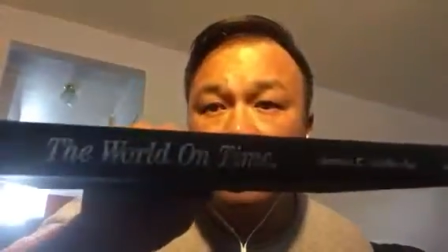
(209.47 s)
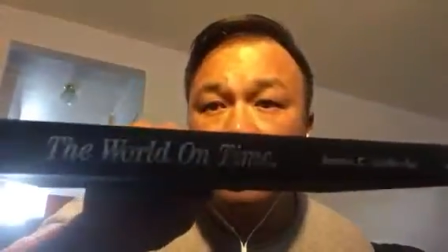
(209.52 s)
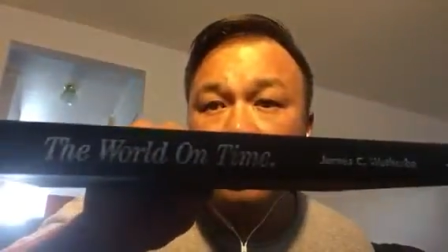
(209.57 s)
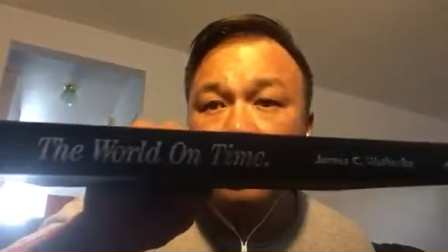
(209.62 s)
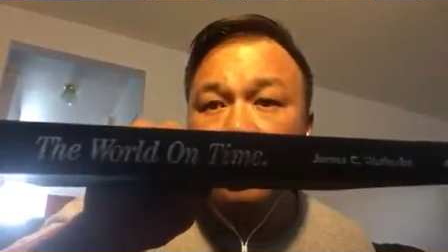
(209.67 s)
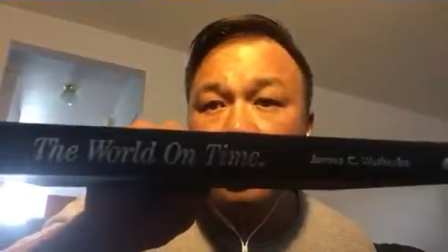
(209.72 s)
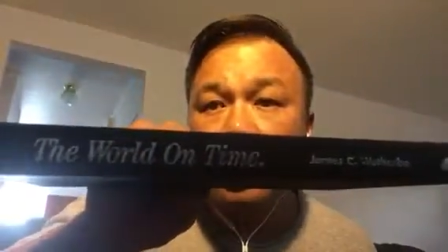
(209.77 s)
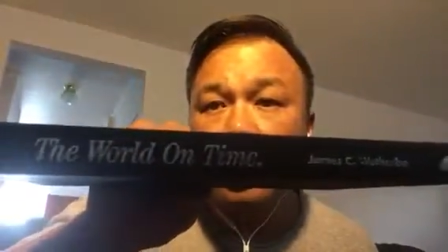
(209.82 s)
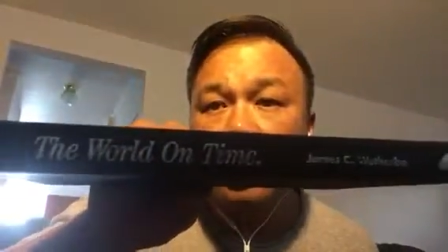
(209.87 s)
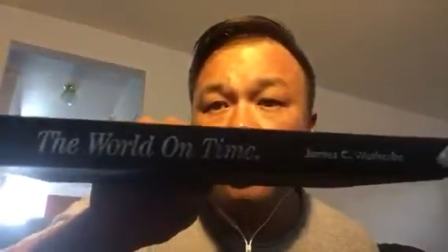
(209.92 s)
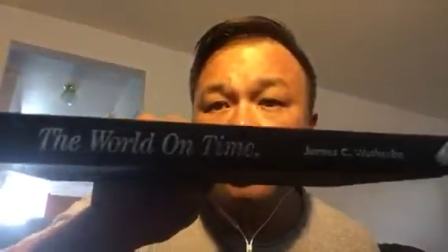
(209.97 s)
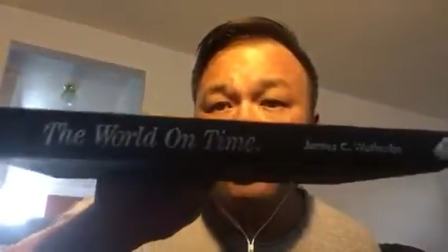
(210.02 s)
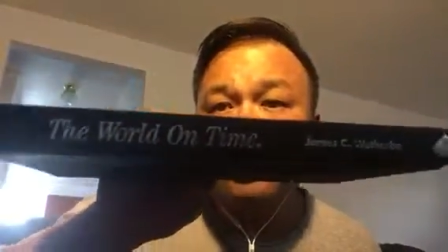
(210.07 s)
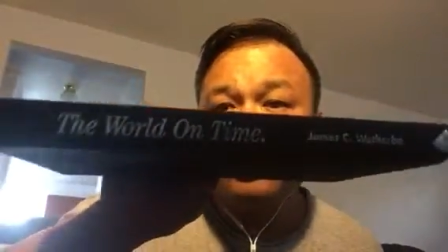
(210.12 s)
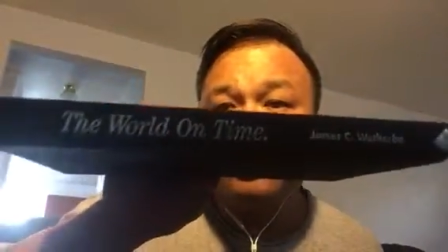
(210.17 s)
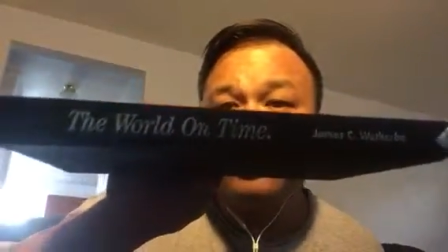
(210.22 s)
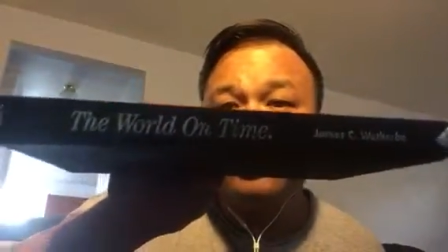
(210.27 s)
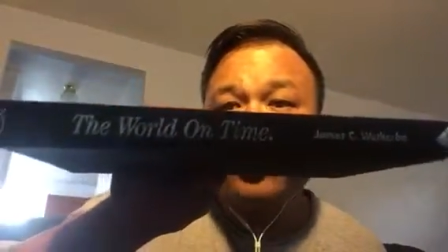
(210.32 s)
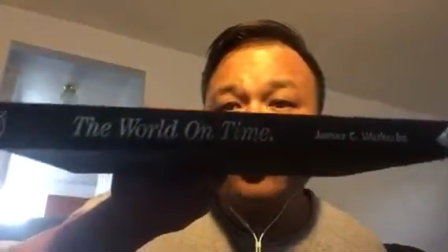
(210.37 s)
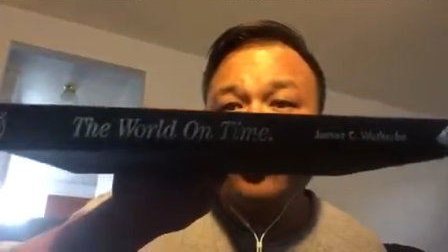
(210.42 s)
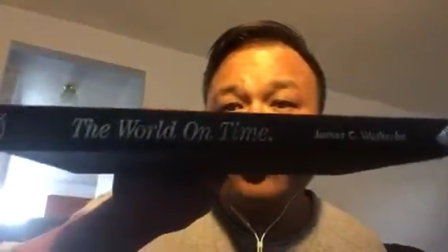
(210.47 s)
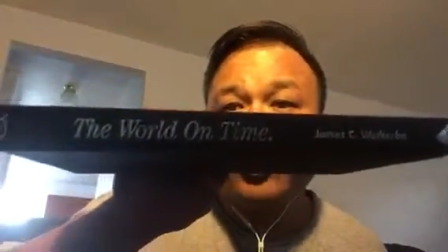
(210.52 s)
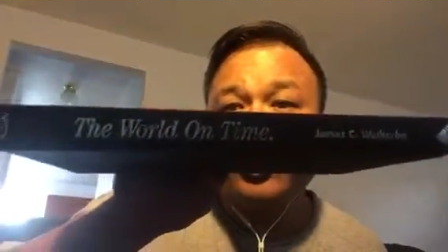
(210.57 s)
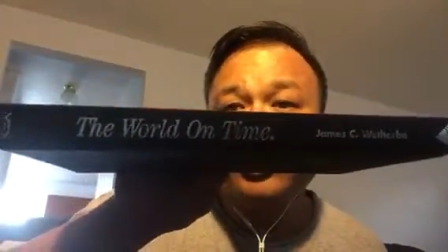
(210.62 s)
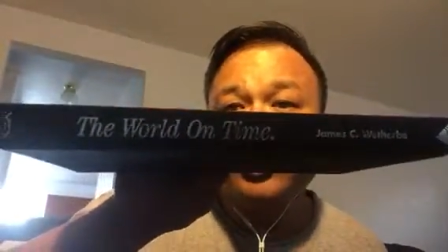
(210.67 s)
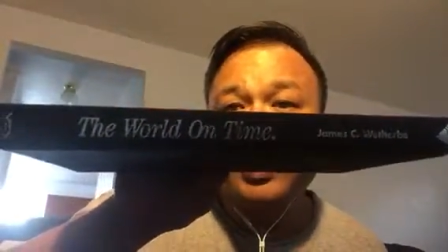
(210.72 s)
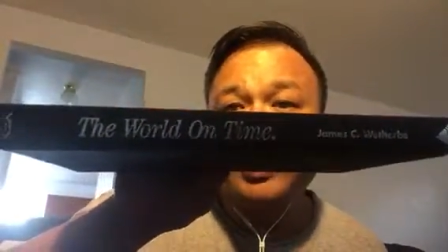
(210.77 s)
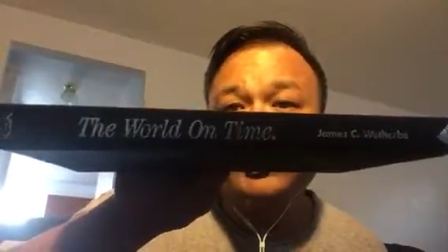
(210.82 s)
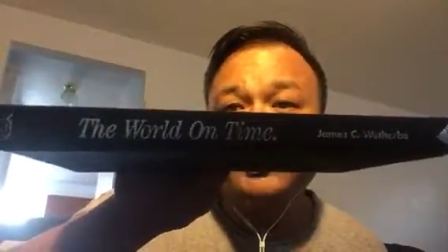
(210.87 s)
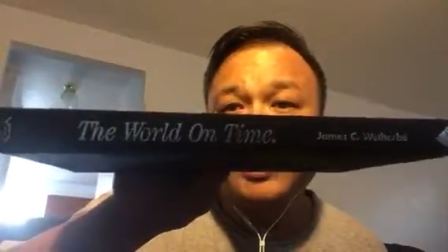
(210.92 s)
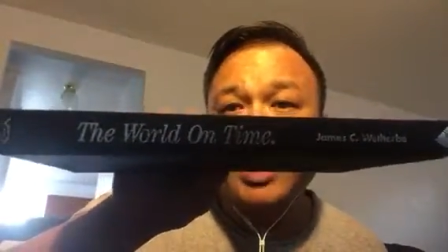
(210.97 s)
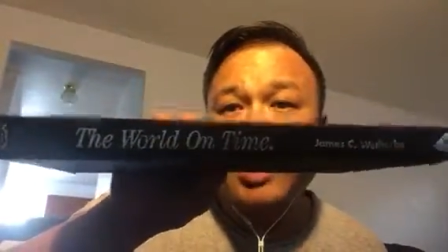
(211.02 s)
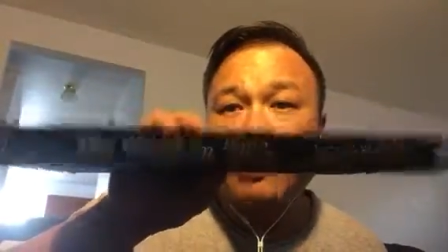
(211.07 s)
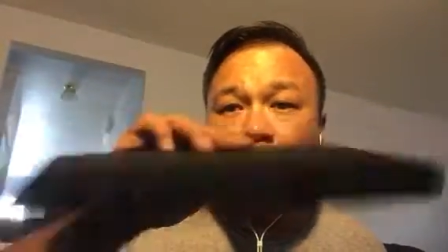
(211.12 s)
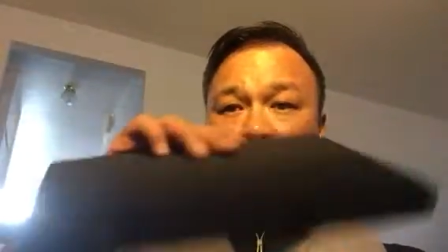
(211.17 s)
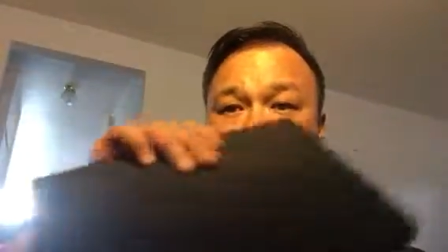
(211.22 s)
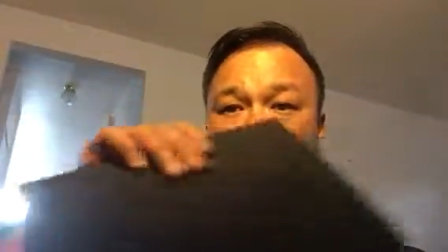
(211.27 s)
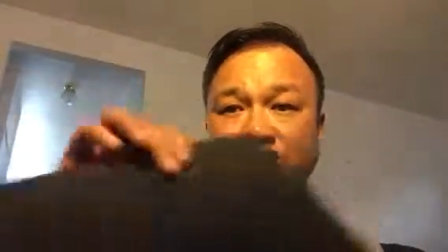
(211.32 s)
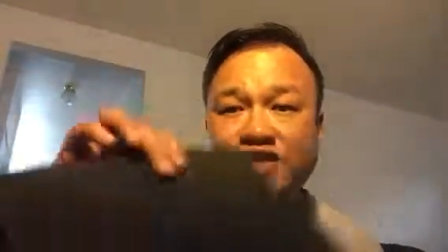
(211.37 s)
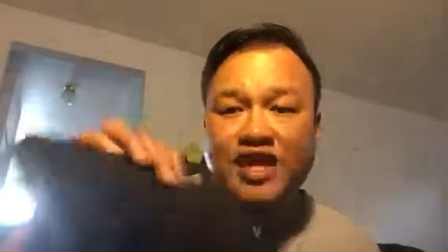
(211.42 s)
called The World on Time,
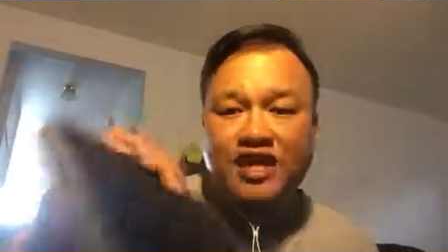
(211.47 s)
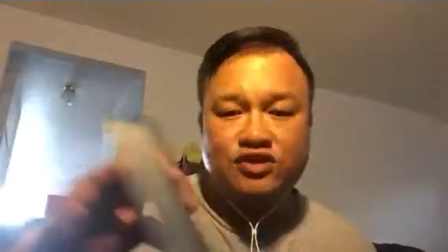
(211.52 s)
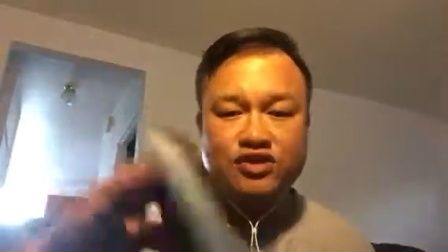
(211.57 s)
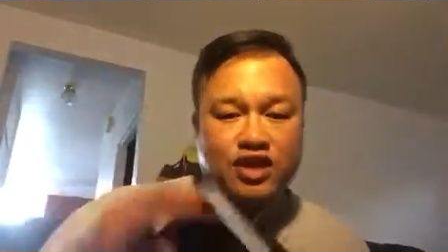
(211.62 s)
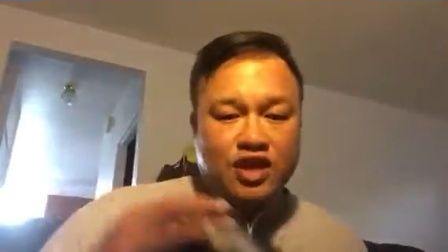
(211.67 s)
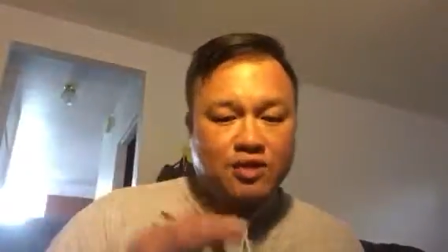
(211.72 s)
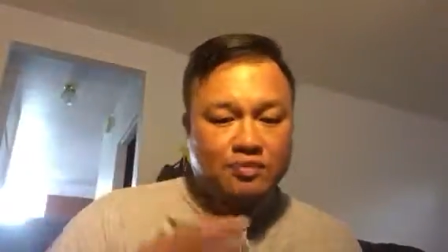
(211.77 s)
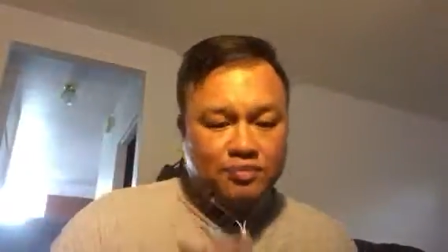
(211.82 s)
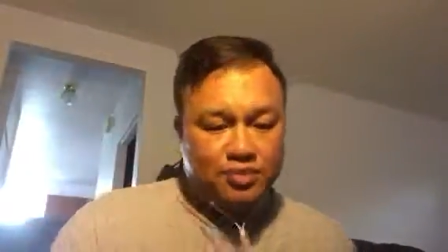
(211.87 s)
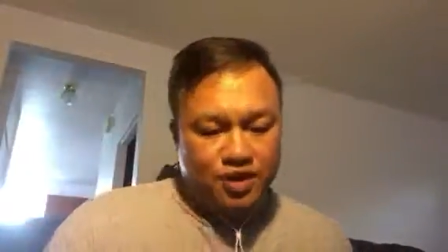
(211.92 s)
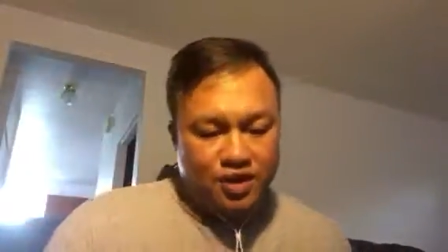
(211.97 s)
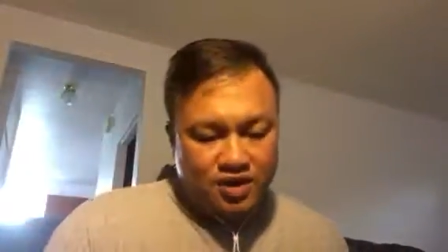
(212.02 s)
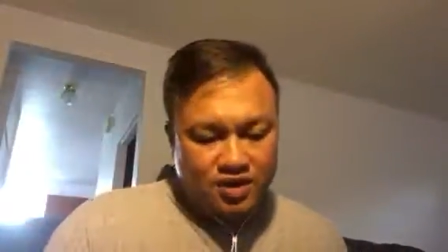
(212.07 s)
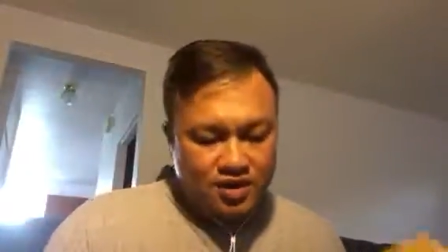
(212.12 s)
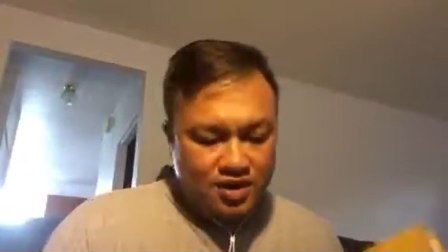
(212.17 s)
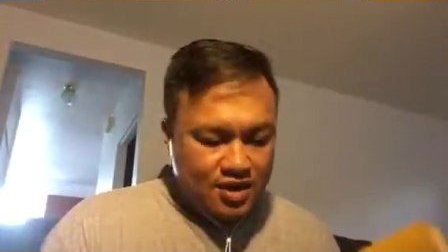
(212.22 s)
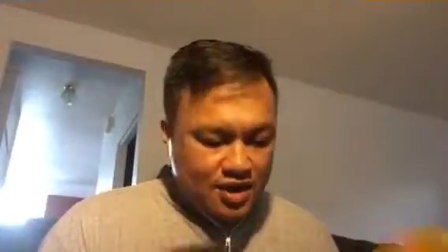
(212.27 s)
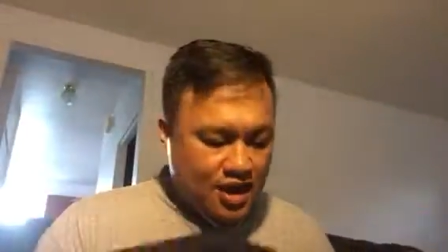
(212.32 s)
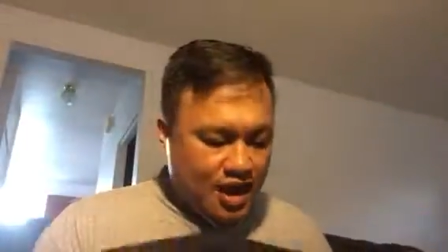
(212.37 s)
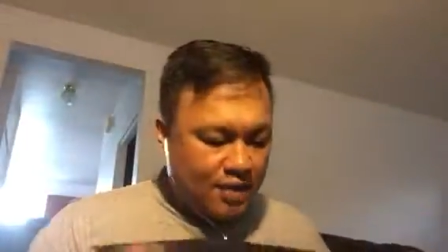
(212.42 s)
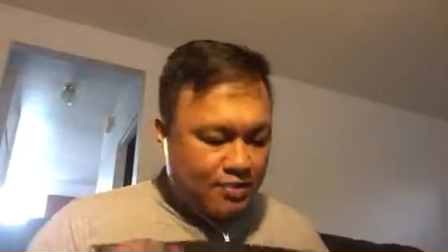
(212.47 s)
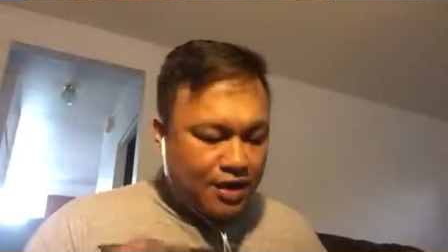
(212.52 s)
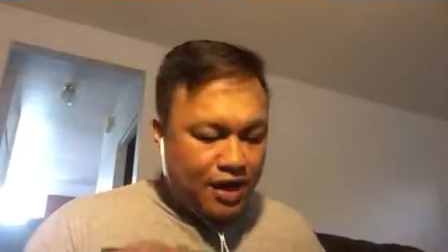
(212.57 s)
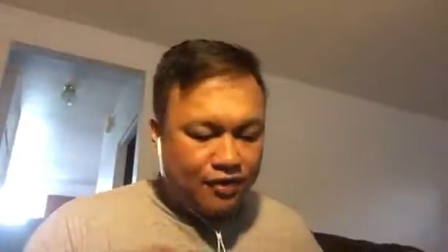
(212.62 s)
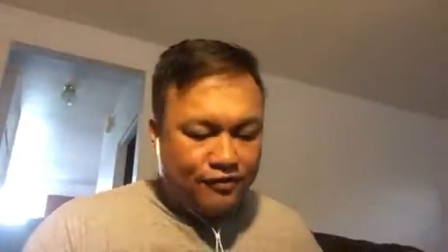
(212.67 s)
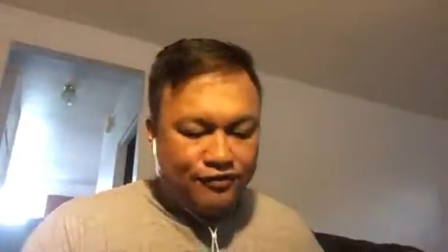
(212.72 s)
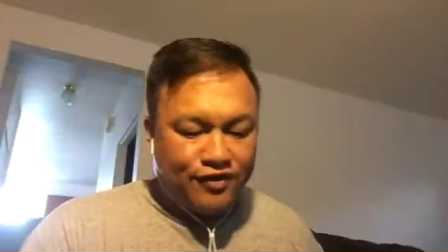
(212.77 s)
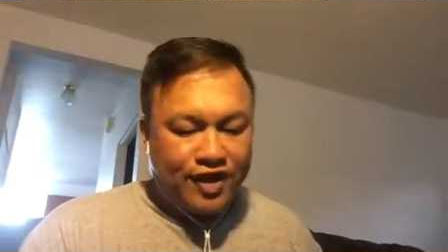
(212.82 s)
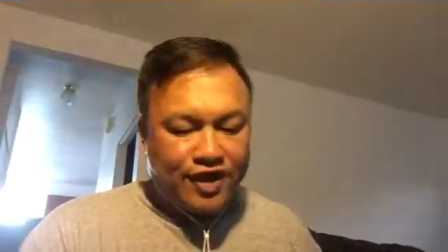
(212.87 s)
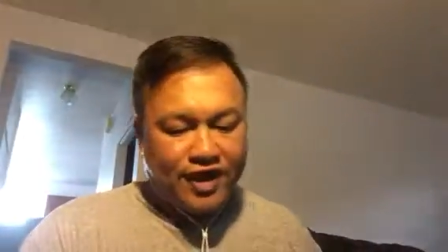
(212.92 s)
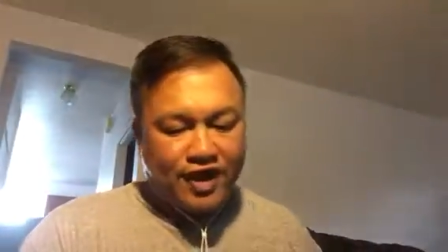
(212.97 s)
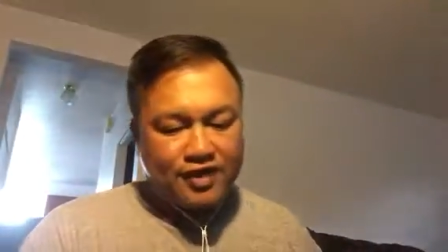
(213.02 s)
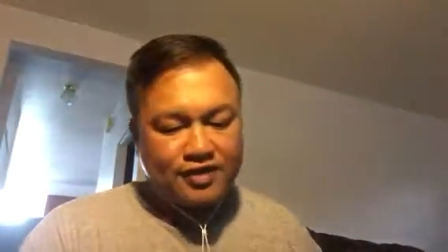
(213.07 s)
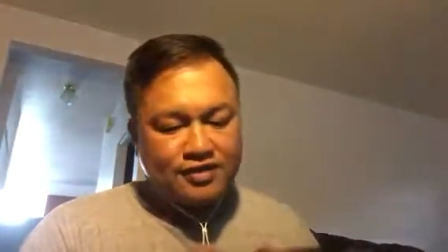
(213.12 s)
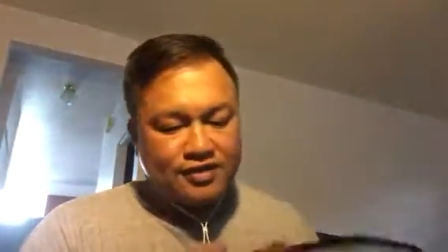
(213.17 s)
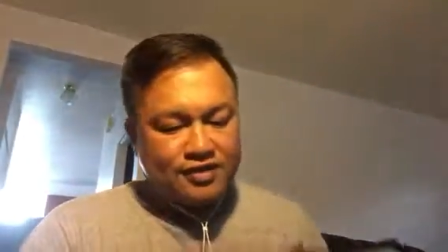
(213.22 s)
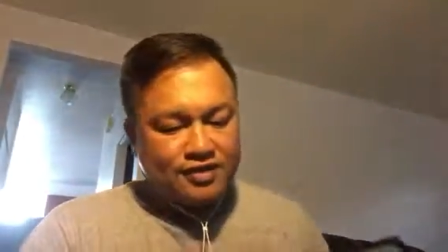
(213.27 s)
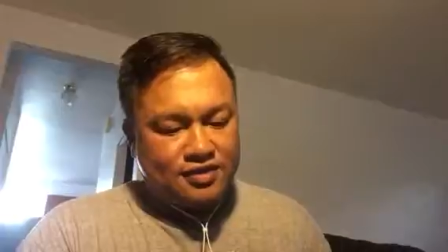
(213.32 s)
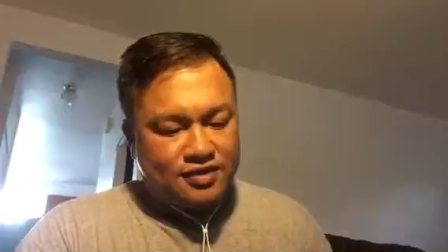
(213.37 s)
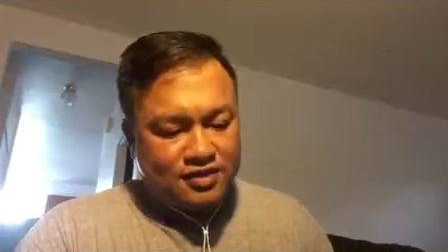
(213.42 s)
which is actually a book about
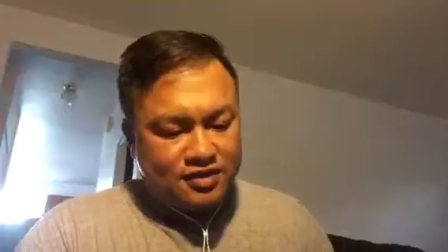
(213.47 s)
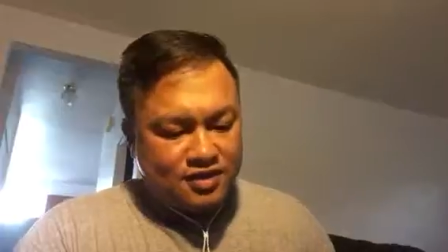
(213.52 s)
FedEx.